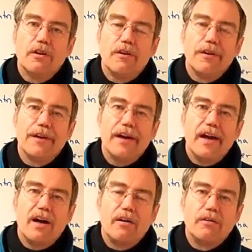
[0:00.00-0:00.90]
on
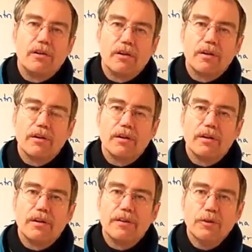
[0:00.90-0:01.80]
our
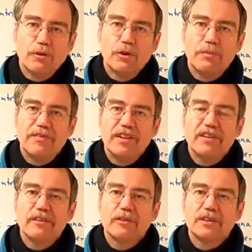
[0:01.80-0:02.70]
YouTube
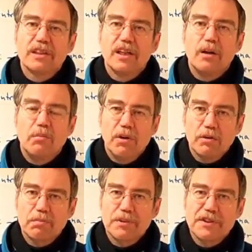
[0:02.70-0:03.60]
videos and our
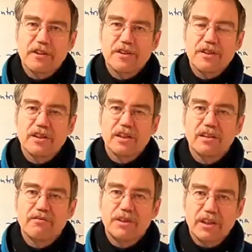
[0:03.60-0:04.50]
blog production,
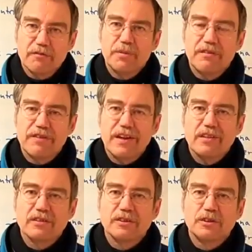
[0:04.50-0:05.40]
and we have been
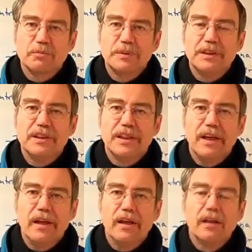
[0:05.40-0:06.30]
found to be
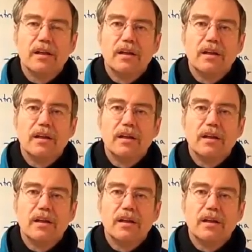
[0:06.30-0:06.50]
in